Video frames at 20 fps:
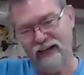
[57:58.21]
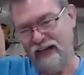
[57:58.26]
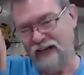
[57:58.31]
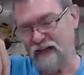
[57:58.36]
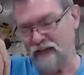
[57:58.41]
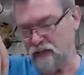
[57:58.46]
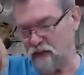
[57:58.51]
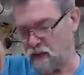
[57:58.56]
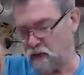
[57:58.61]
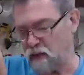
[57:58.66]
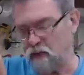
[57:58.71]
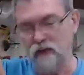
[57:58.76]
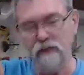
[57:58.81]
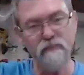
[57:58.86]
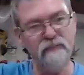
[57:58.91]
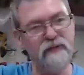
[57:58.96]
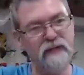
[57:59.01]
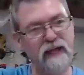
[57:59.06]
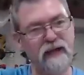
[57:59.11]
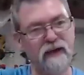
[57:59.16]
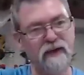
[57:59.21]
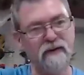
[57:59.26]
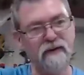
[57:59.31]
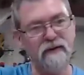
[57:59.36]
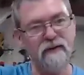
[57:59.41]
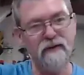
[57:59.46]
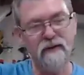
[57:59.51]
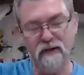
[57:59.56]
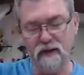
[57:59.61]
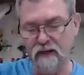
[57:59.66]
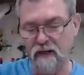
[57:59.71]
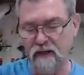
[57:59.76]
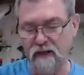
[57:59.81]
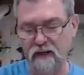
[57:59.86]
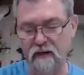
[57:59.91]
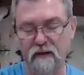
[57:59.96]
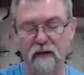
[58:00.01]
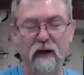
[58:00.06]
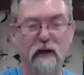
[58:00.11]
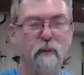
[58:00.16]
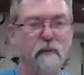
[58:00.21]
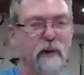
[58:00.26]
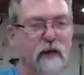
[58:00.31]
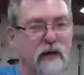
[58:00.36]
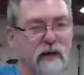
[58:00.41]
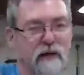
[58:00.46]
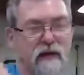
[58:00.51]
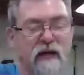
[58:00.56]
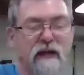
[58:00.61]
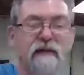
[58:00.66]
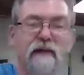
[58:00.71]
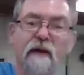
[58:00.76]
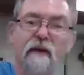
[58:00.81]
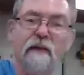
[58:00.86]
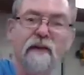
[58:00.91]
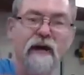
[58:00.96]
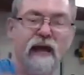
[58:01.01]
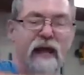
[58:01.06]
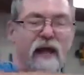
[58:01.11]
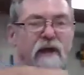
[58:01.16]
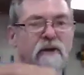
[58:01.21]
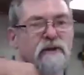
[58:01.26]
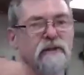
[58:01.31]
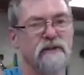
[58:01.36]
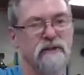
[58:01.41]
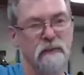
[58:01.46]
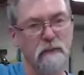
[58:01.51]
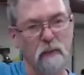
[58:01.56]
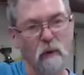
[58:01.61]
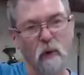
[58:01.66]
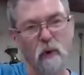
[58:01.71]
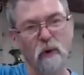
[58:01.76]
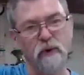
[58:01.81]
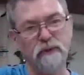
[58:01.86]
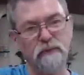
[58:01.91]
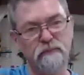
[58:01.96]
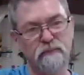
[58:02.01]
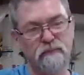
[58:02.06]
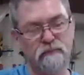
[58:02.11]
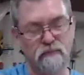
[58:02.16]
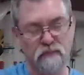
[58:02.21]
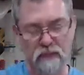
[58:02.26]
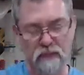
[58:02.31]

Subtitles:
and you screw them down around, and they're an outer support.